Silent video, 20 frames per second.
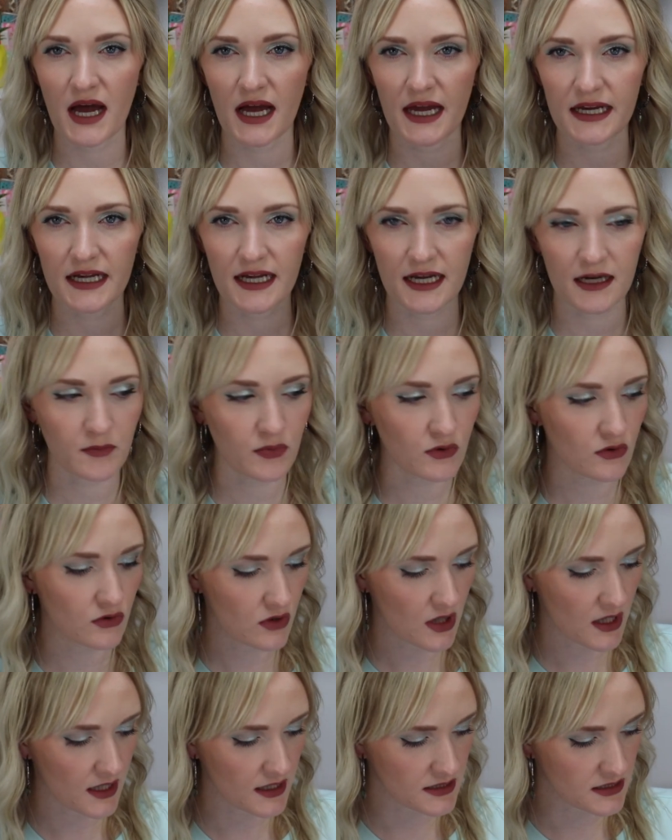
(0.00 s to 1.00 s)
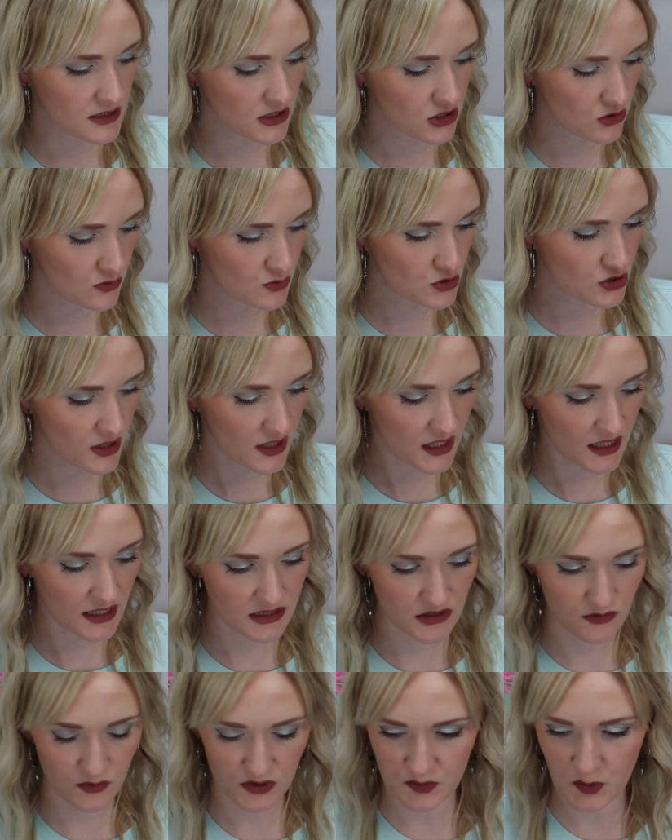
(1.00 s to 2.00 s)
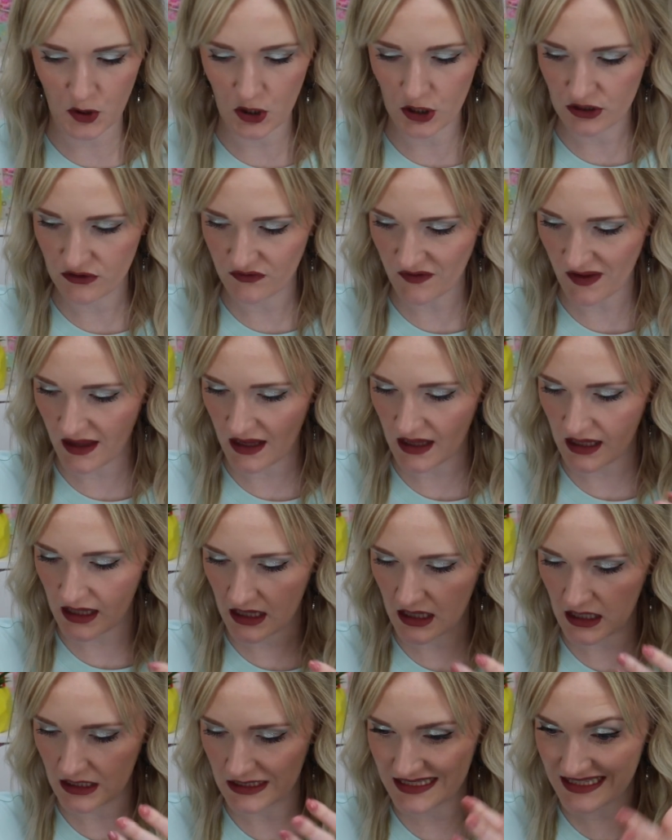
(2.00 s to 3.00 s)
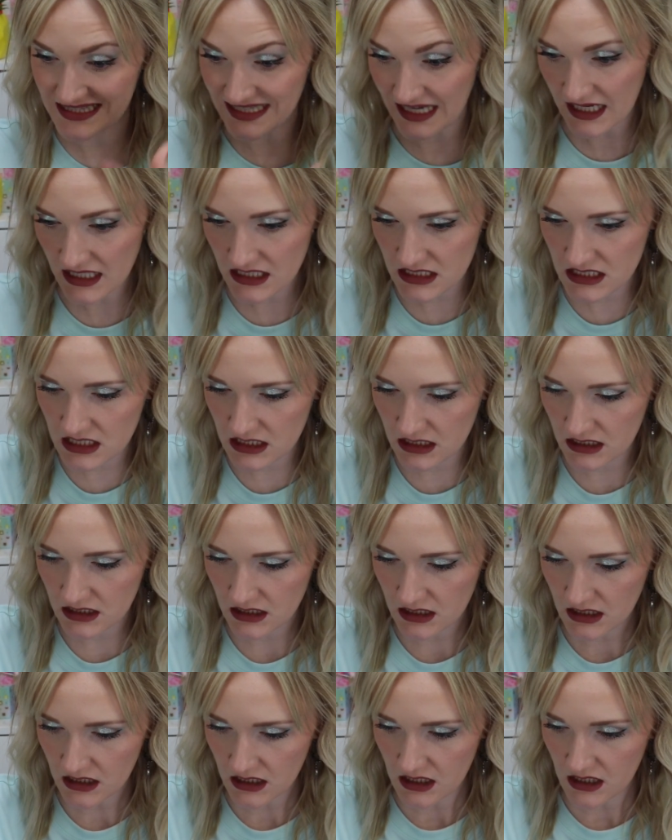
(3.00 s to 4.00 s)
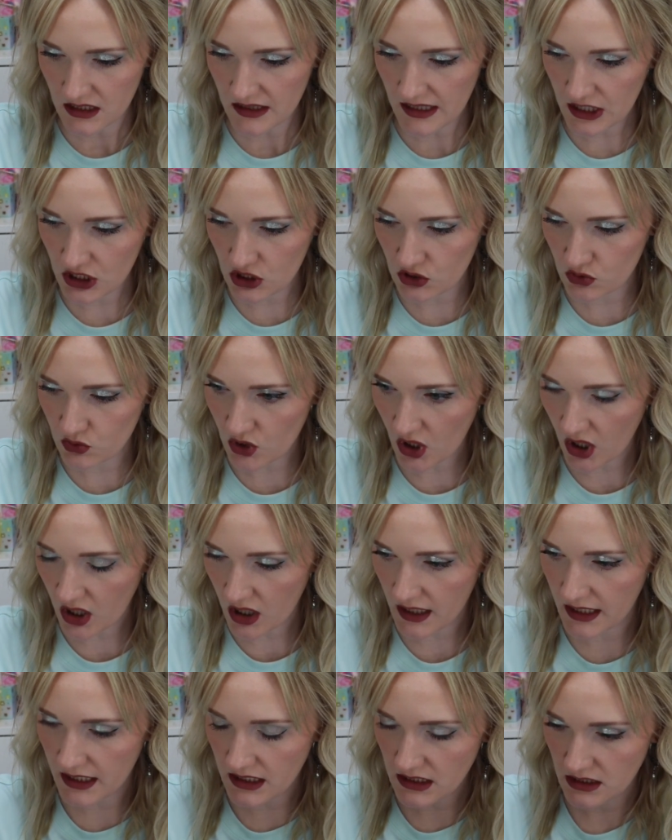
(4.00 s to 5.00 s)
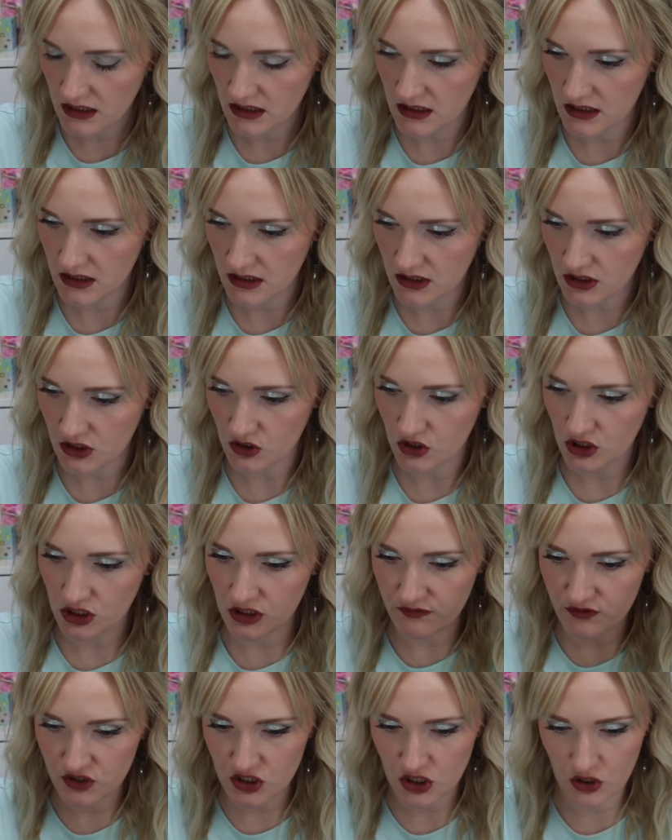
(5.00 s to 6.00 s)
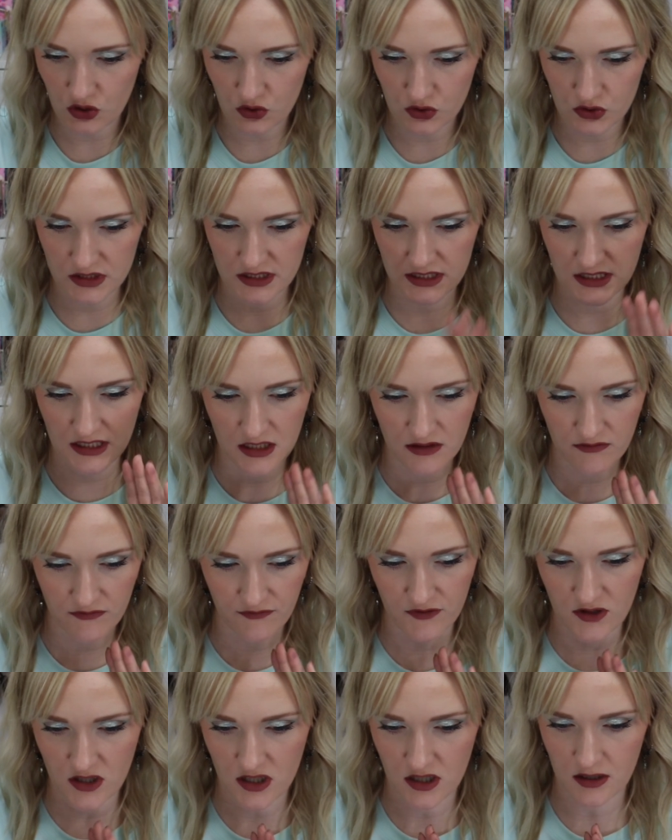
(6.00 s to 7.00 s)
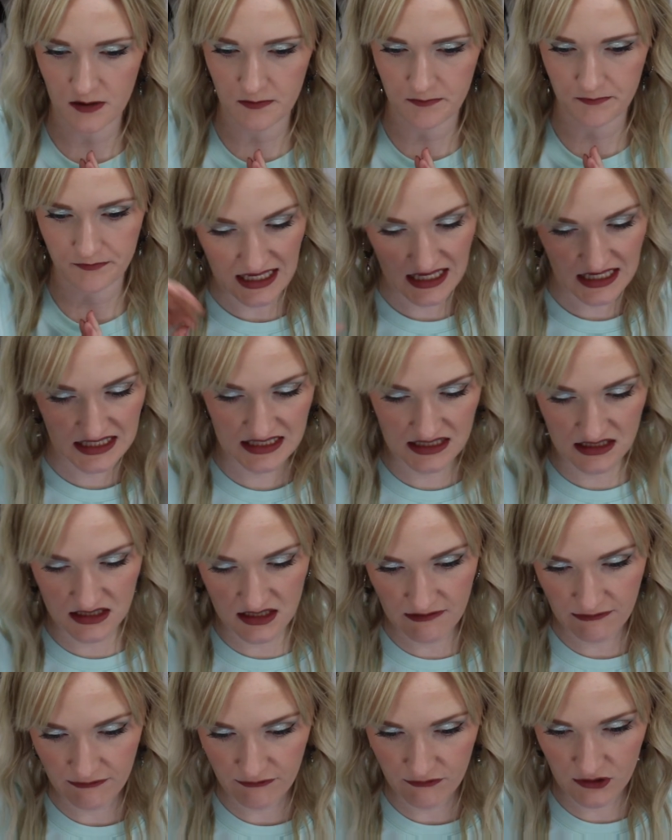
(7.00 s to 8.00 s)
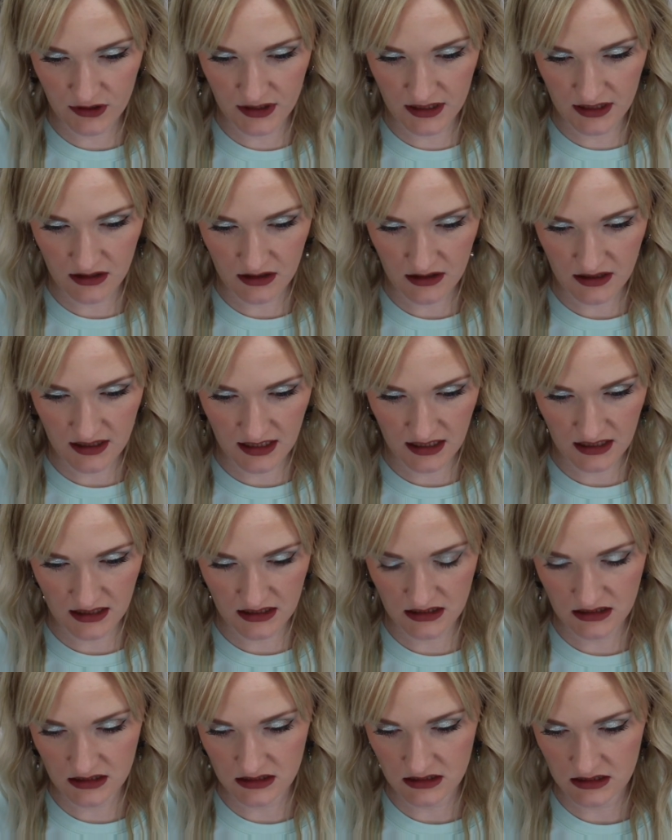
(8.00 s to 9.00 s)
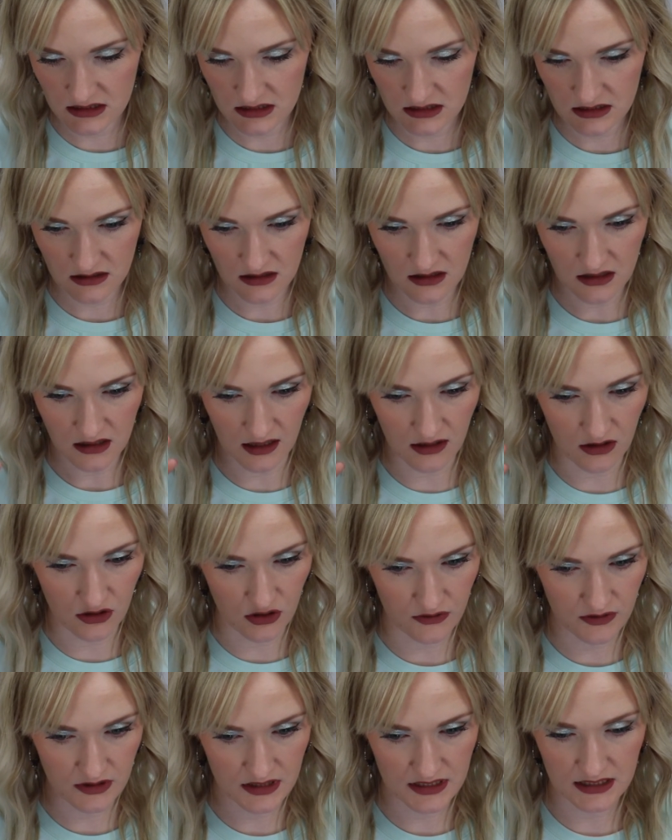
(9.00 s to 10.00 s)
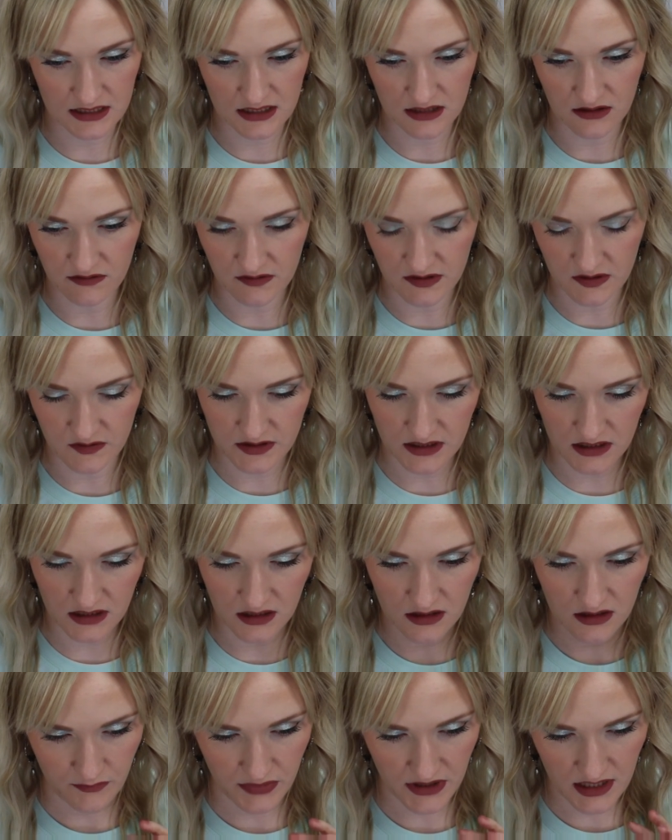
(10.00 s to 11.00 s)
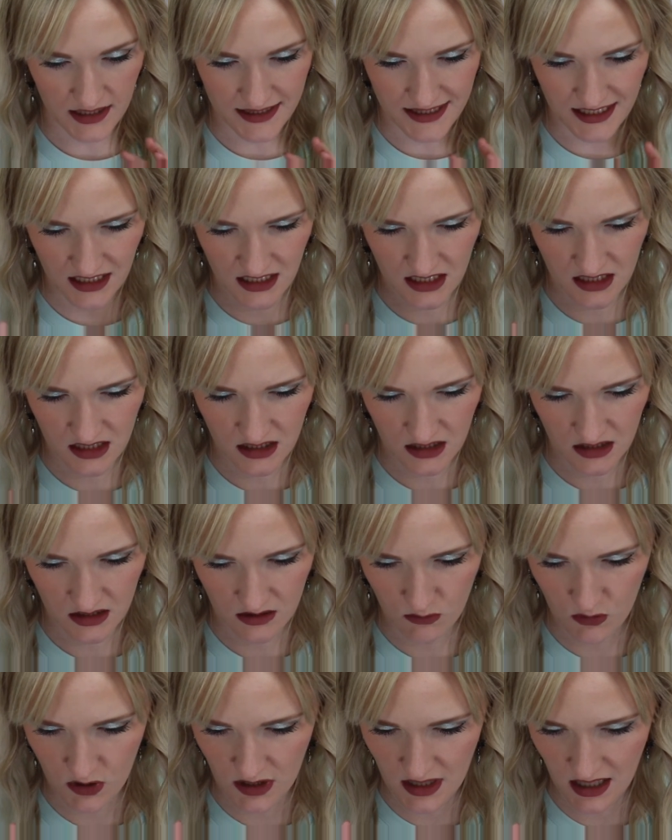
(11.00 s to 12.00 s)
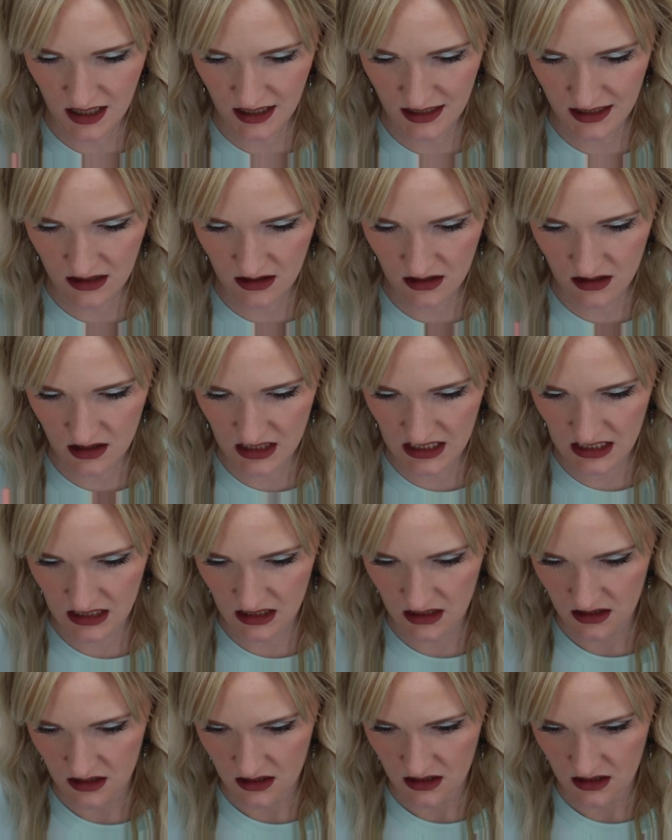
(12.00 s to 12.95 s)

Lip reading: pineapple ice cube trays was part of a set that you got. You could have chosen from 6 different things. I don't know, this is confusing. But the one I got